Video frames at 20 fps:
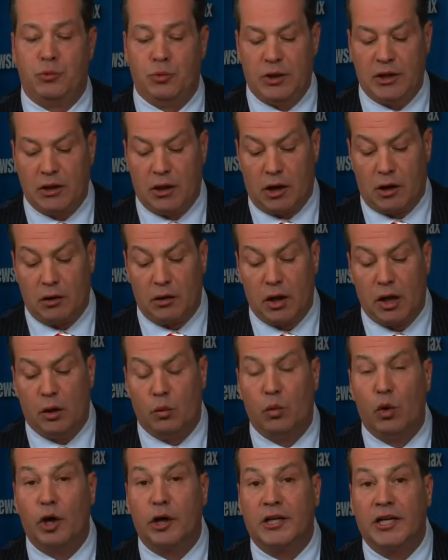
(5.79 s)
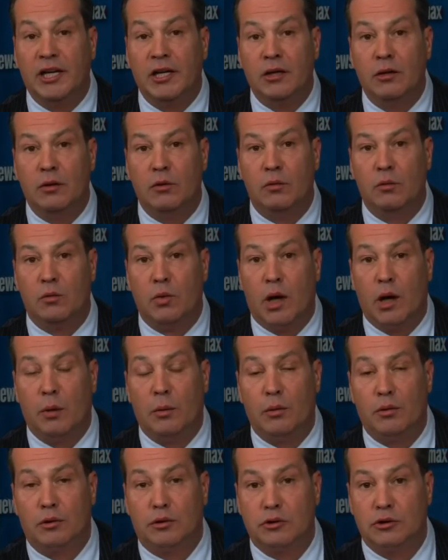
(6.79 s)
We are working
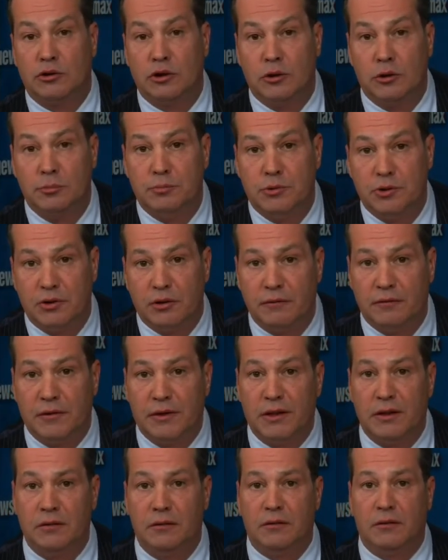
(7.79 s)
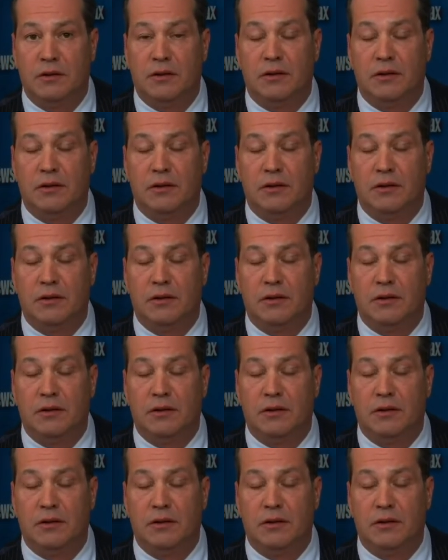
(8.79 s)
while we're also observing